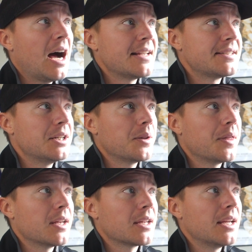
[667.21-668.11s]
I still
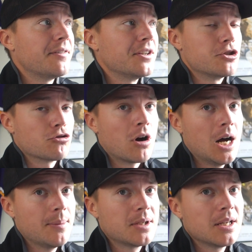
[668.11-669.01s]
think if he's
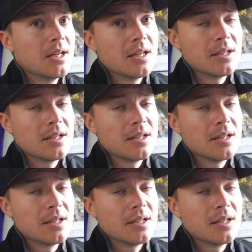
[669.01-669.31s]
dropped